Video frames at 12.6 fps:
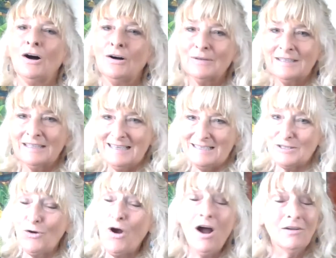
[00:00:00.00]
Okay,
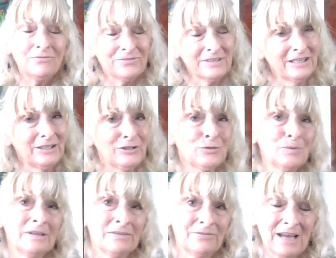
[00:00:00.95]
so hopefully you
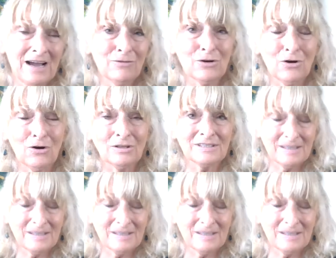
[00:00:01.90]
will have now got